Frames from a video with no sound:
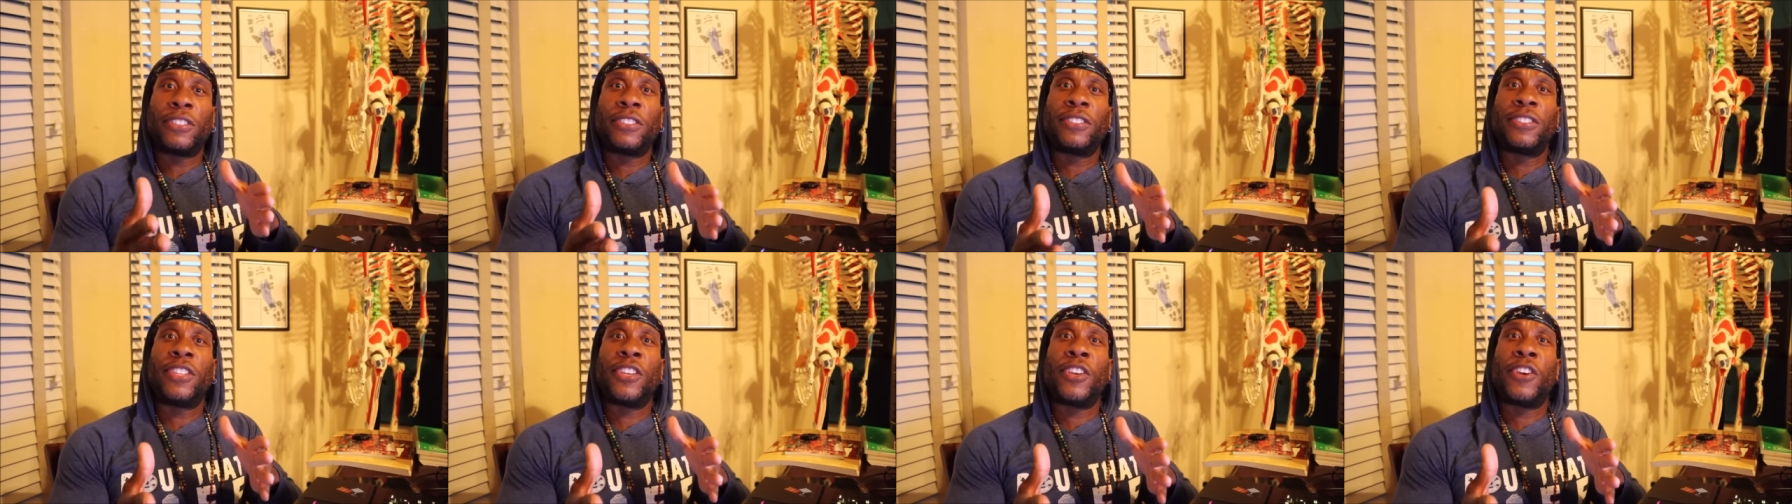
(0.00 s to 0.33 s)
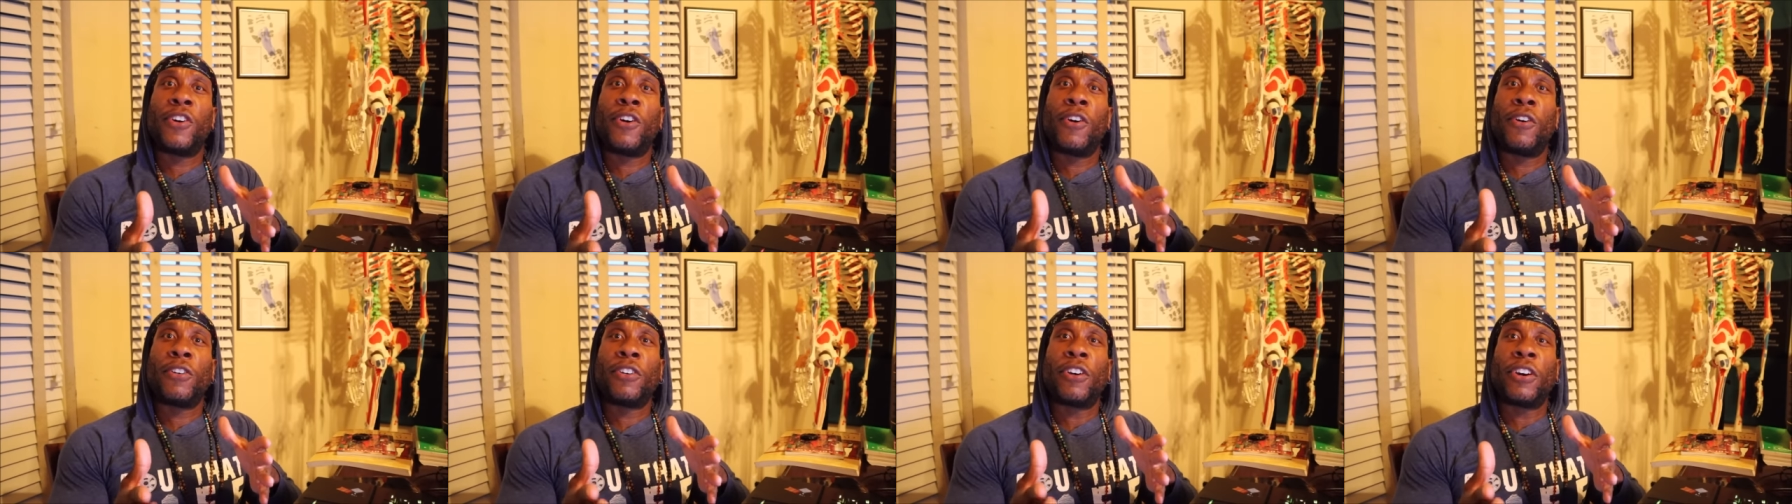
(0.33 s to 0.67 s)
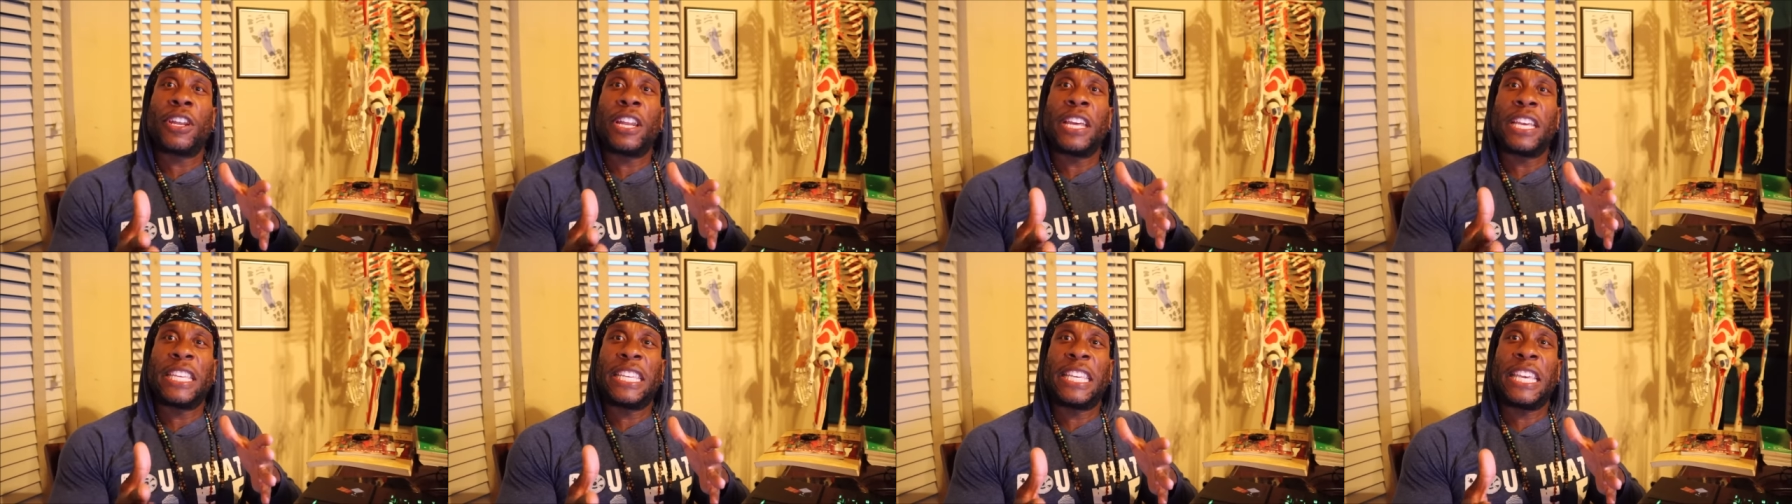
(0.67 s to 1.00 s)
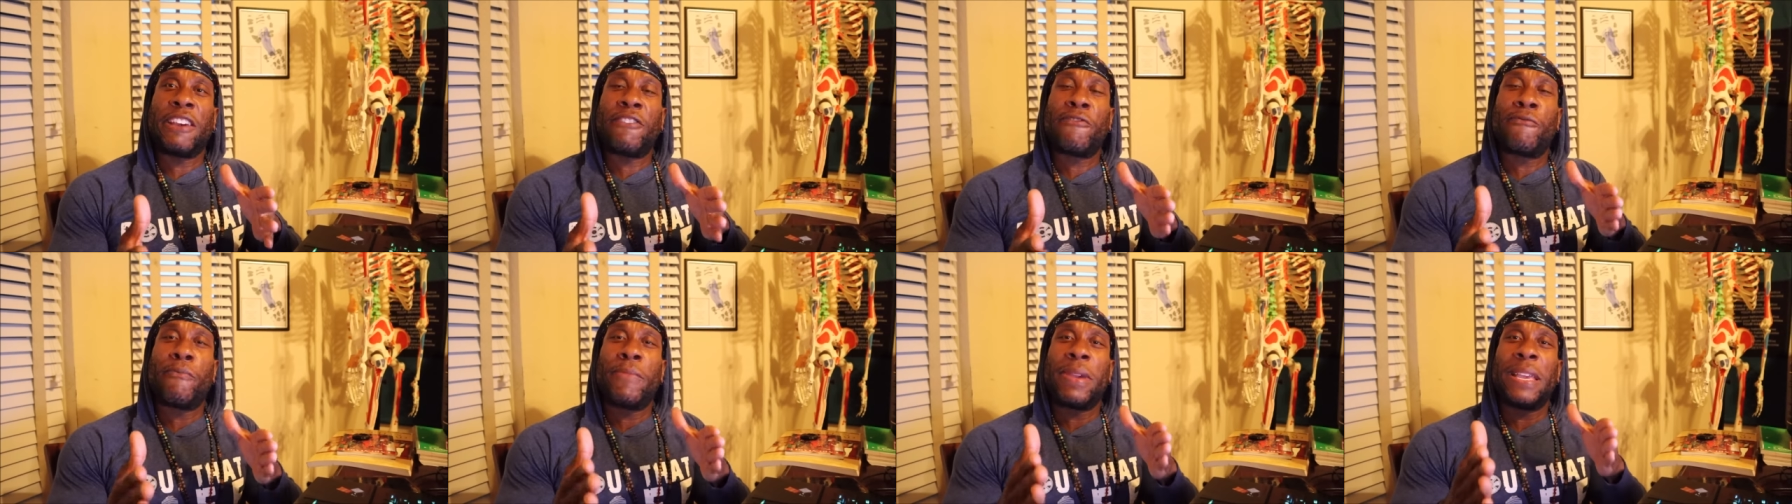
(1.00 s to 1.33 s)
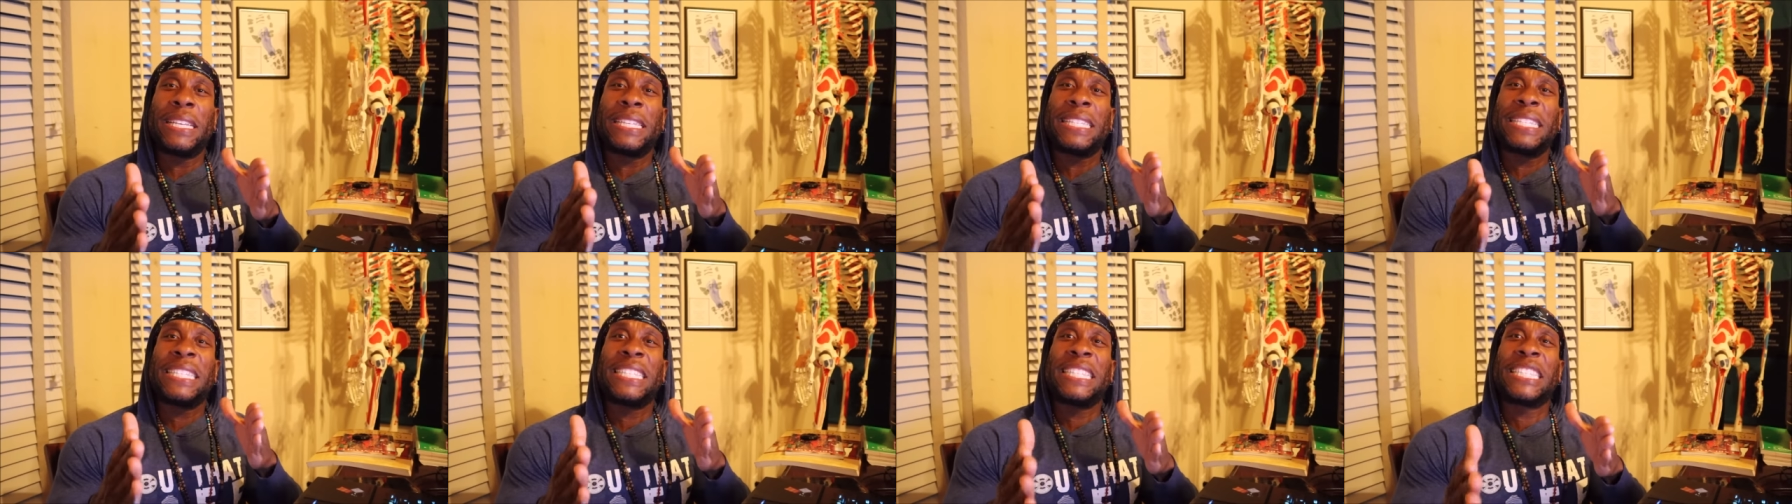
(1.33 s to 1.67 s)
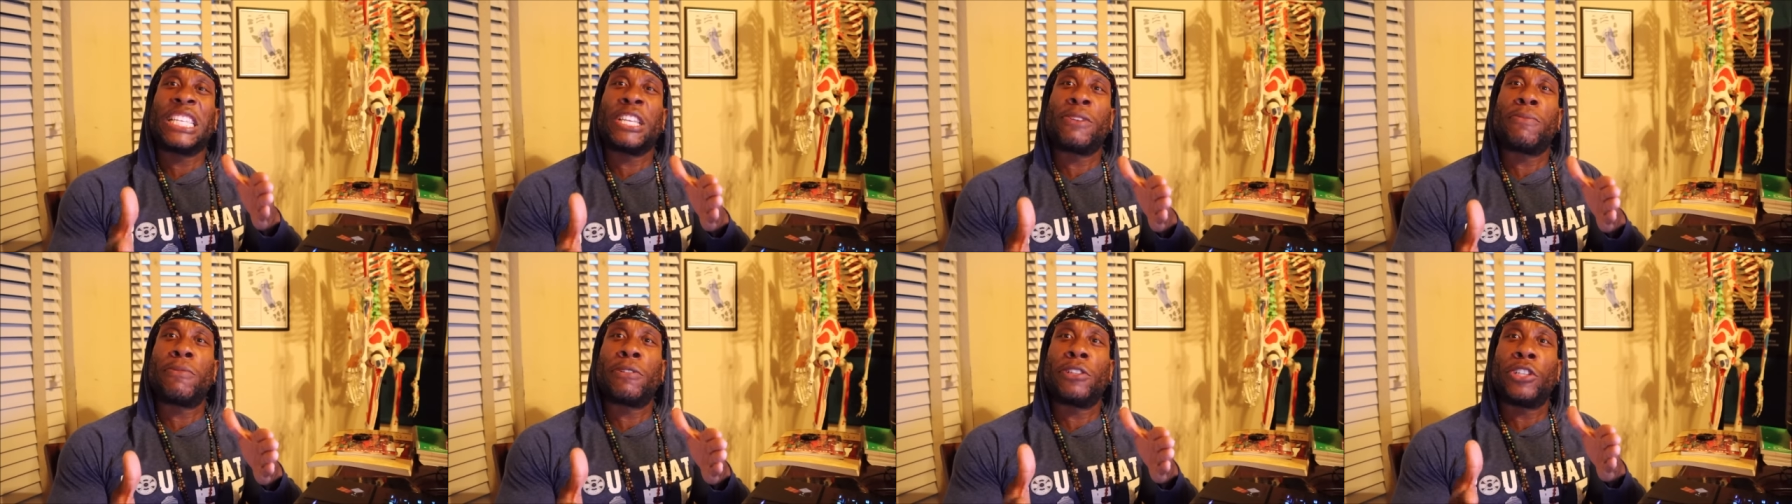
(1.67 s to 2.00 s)
still going to give me
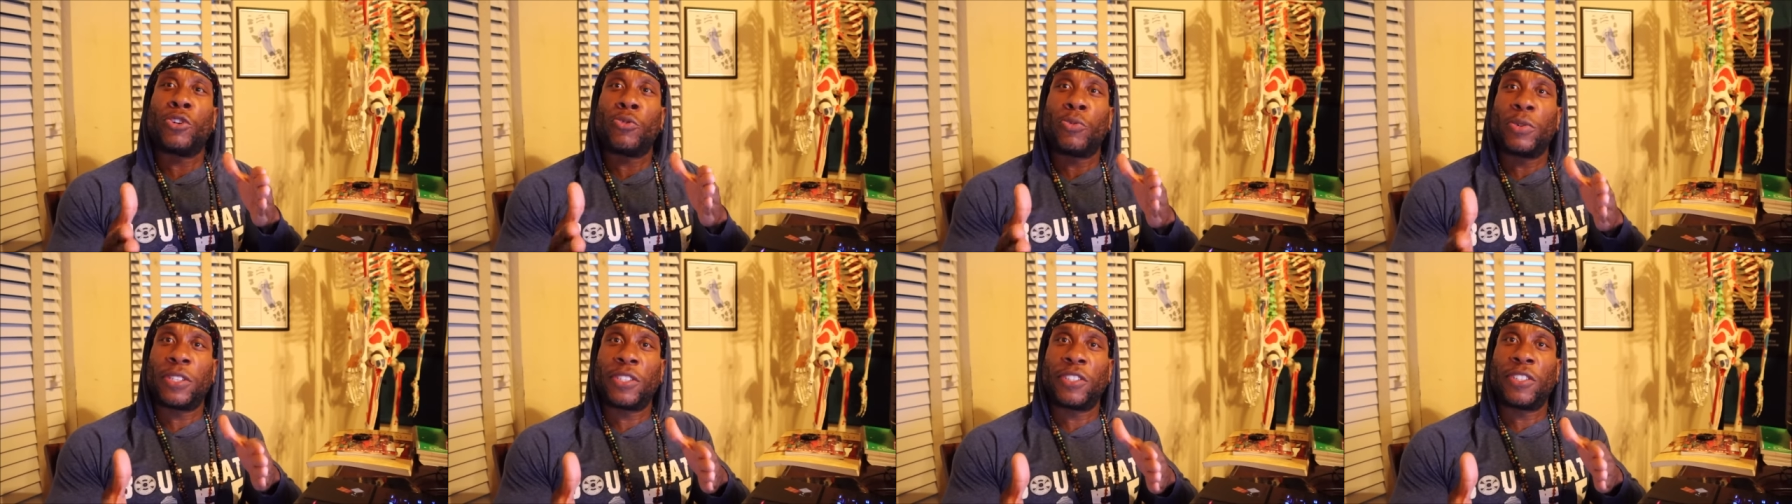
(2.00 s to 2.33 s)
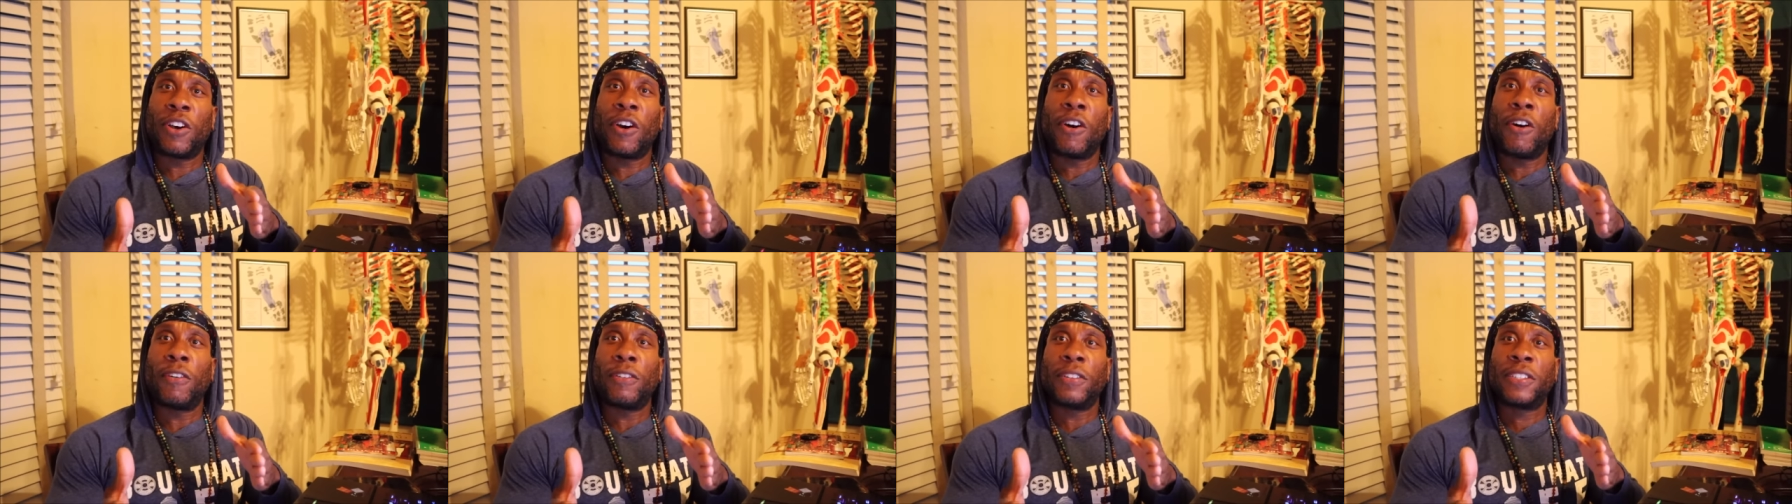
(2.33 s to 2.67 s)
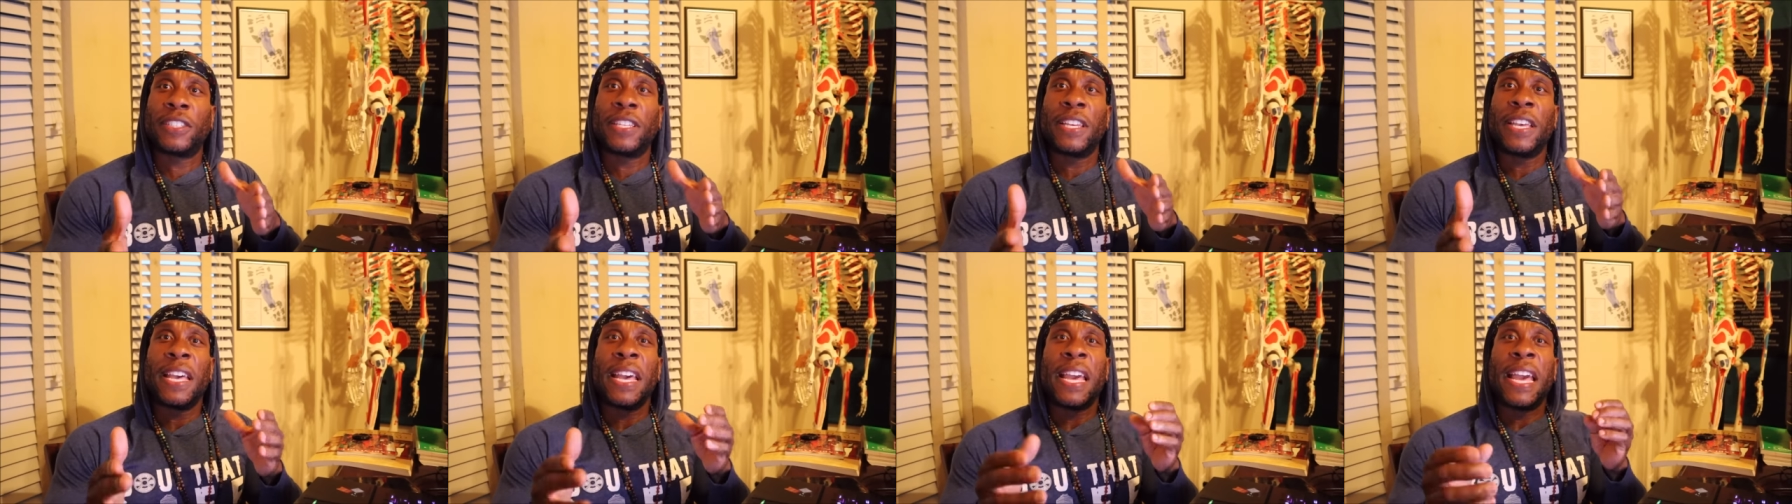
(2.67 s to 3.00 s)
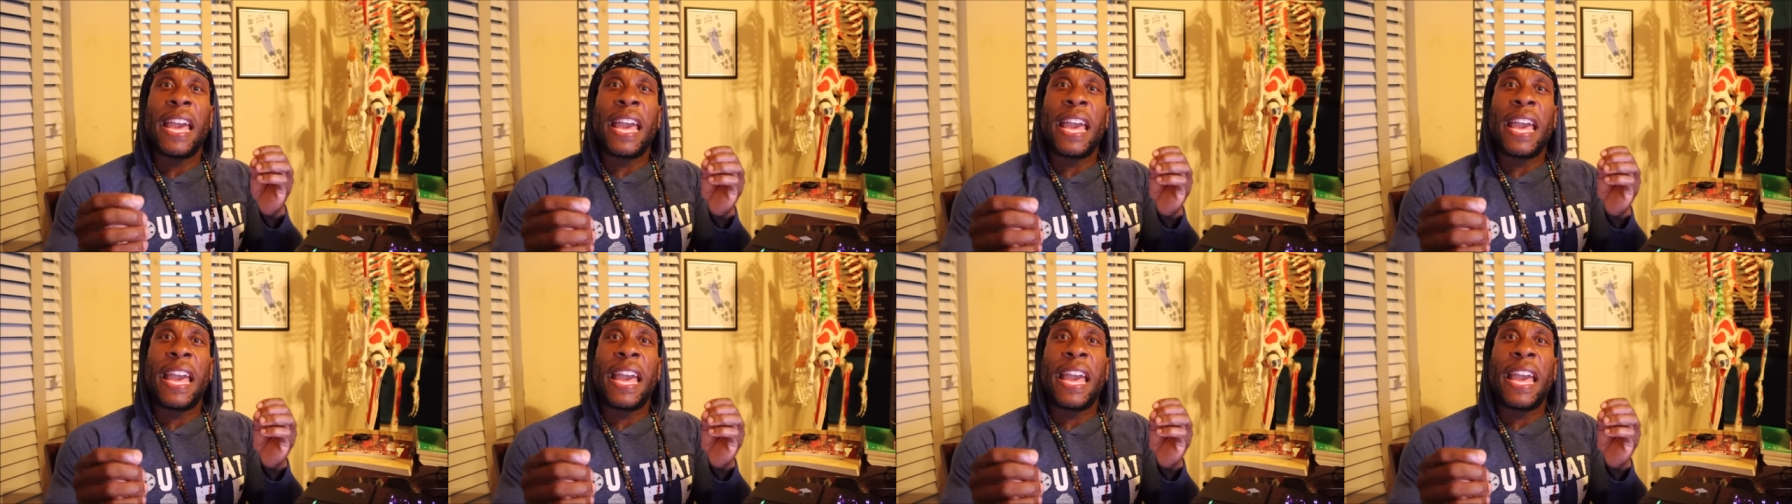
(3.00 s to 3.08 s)
similar results.